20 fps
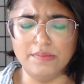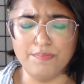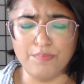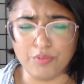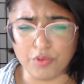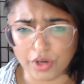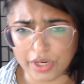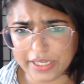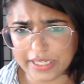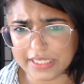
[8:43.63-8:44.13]

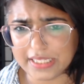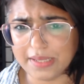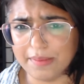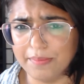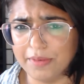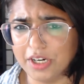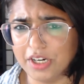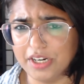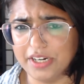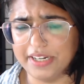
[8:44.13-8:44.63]
Pretty
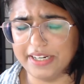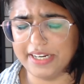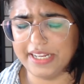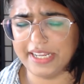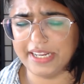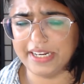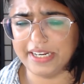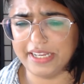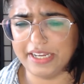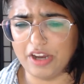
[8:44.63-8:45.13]
similar to
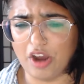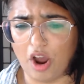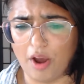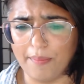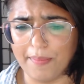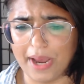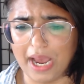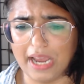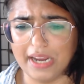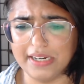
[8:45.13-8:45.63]
D&D
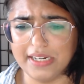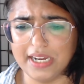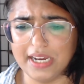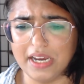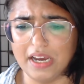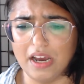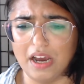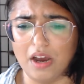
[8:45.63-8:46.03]
combat,